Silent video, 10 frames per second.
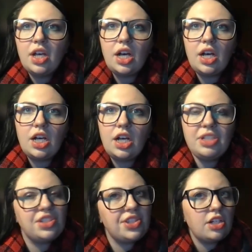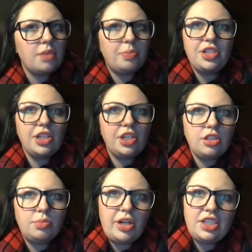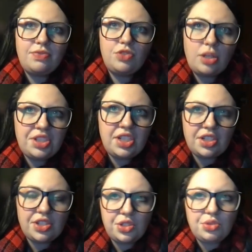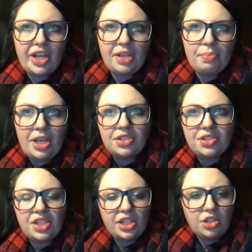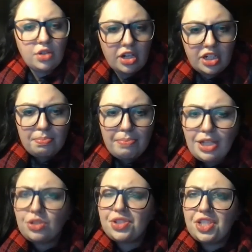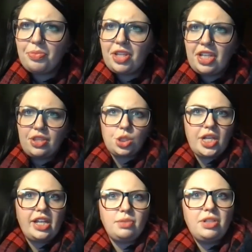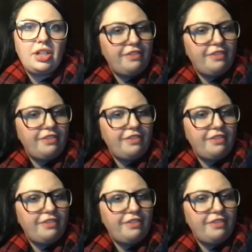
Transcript: Um, is there a particular brand of drumsticks you'd recommend? I know Artie mentioned something in the chat, but